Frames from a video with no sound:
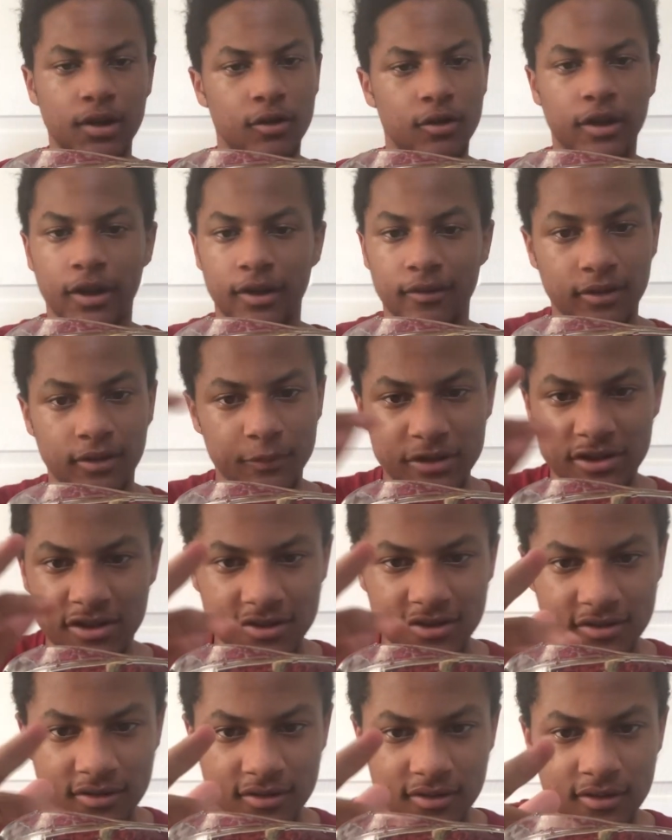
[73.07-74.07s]
Okay, let me just
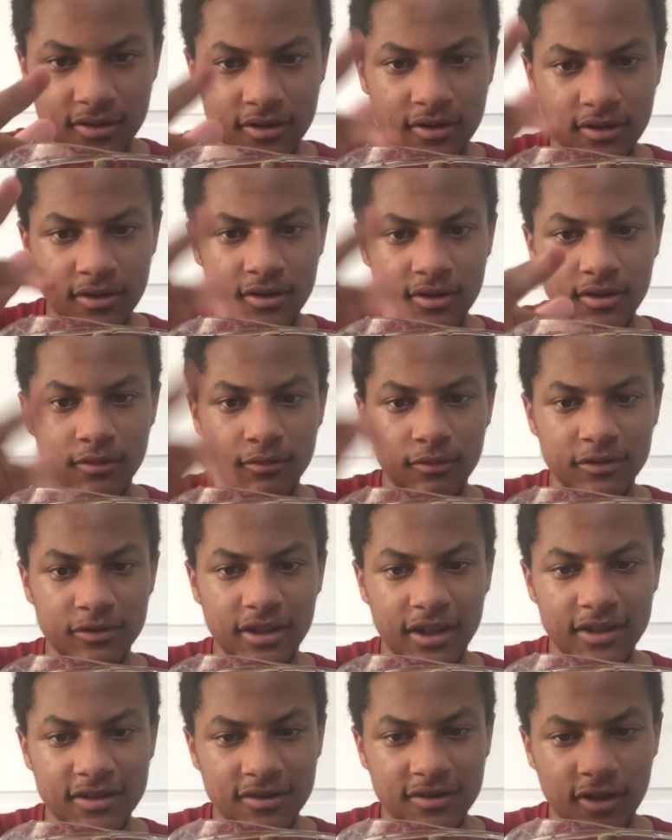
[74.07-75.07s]
let me
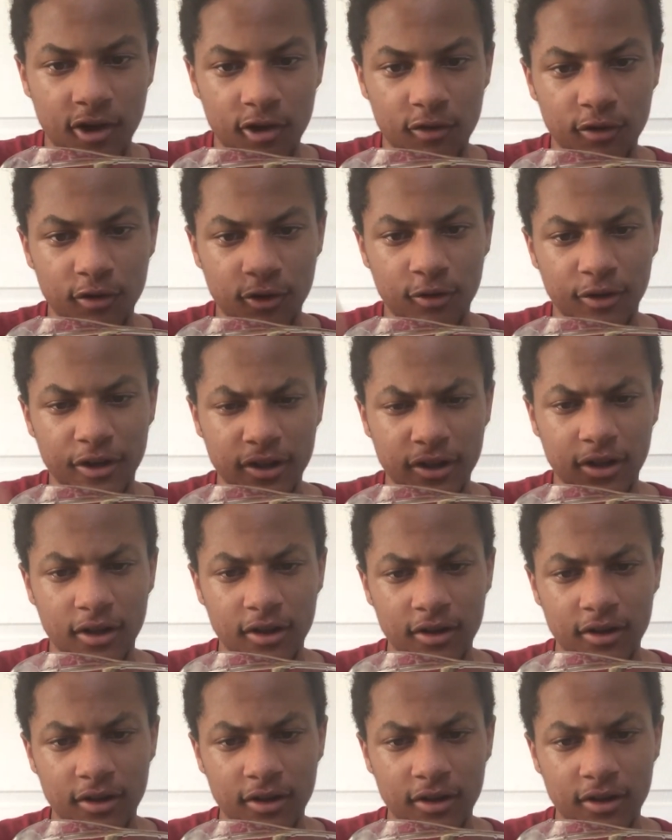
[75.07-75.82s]
taste this hoe real quick.